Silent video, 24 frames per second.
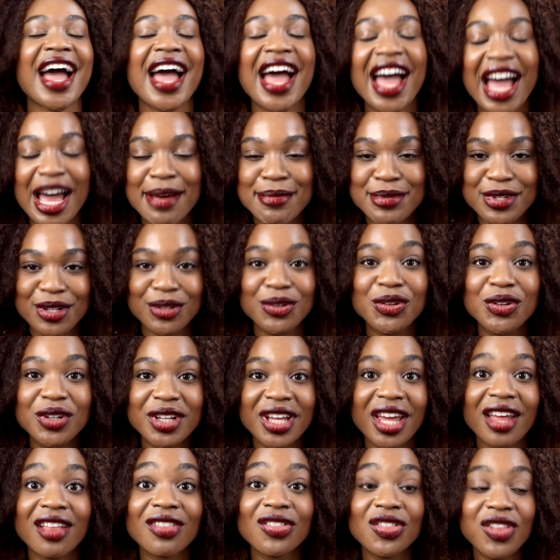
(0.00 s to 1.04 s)

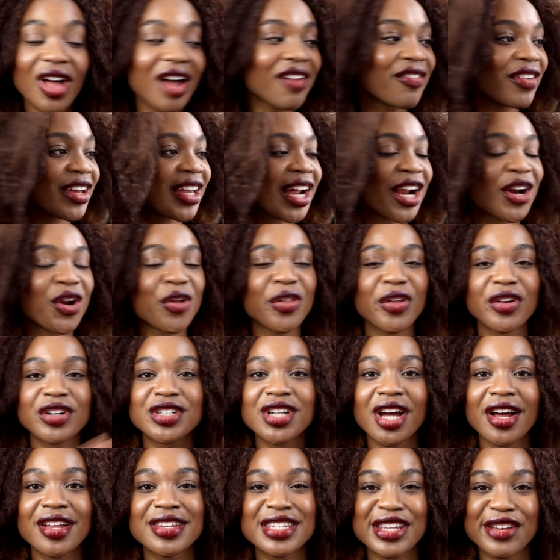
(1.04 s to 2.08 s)
absolutely love it. I know there are
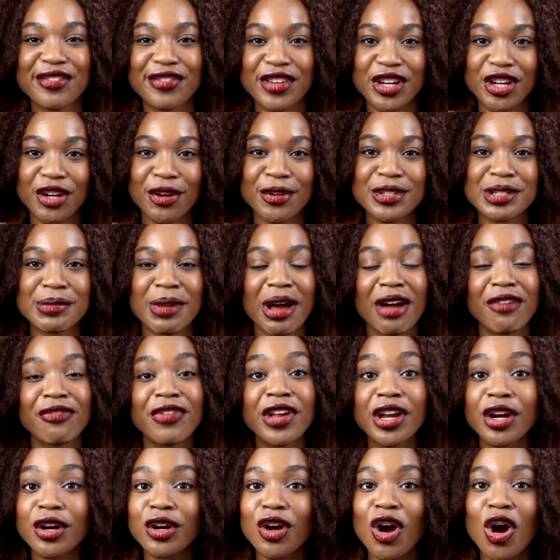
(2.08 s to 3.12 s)
tons of videos about
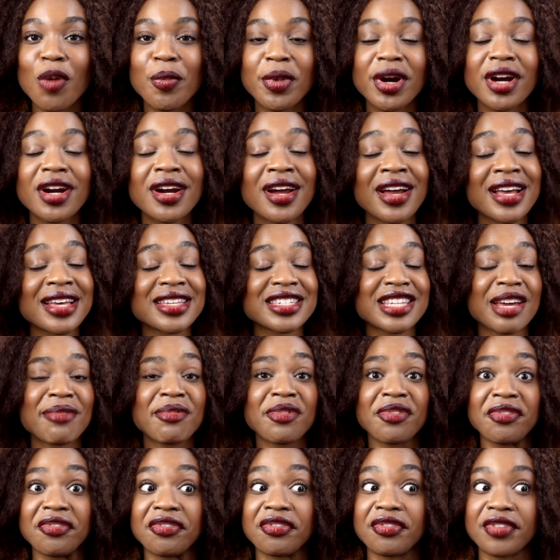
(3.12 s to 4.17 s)
Fingercomber,
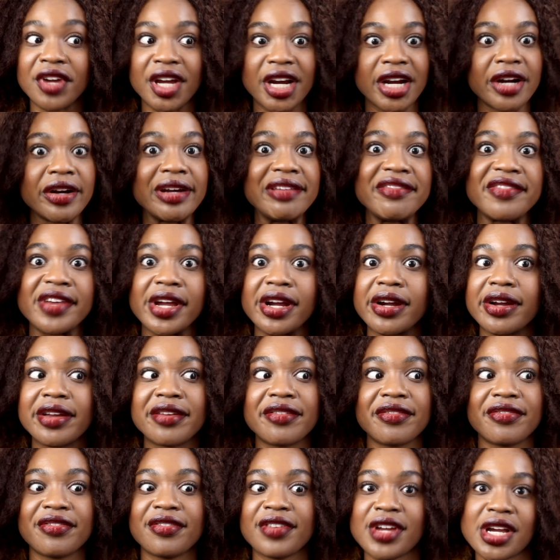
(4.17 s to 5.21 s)
some very, very,
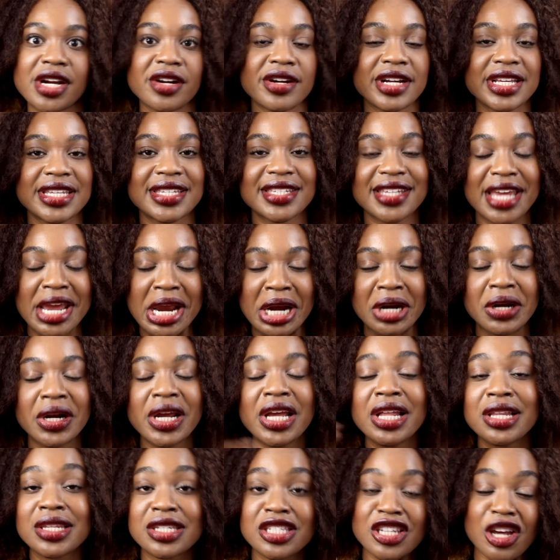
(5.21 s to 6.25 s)
very scary
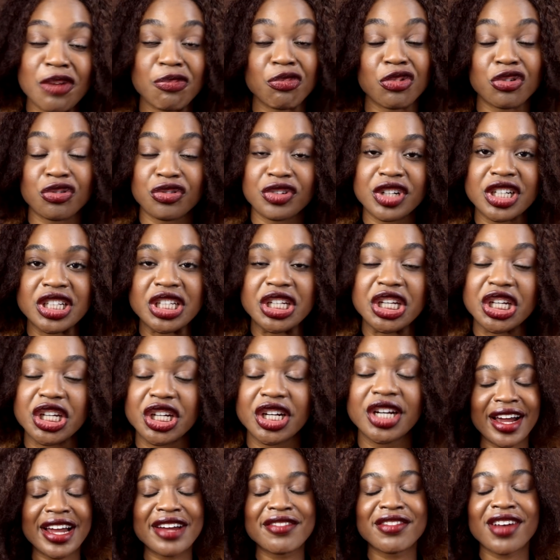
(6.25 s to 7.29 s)
and some really
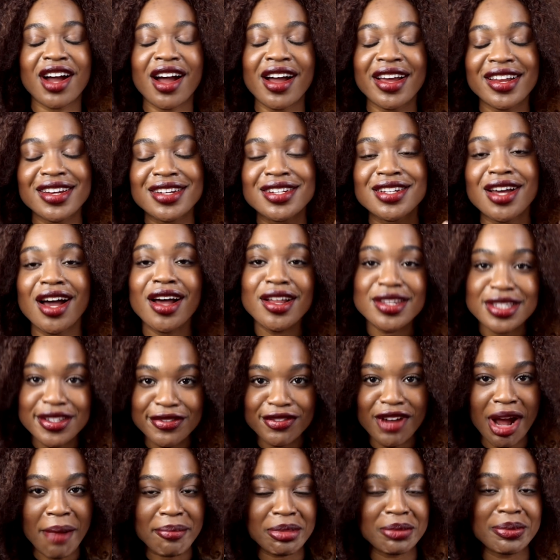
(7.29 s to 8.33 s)
good. I've gotten tons of
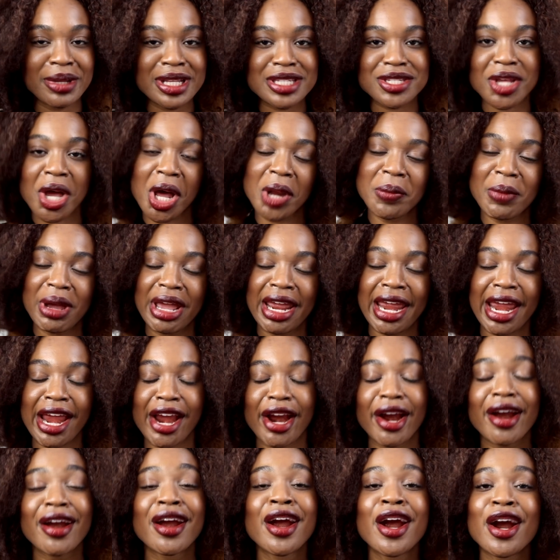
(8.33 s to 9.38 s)
compliments on my
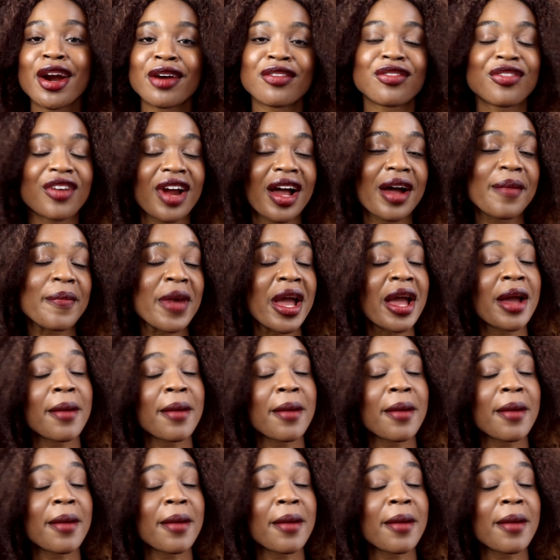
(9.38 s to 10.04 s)
hair from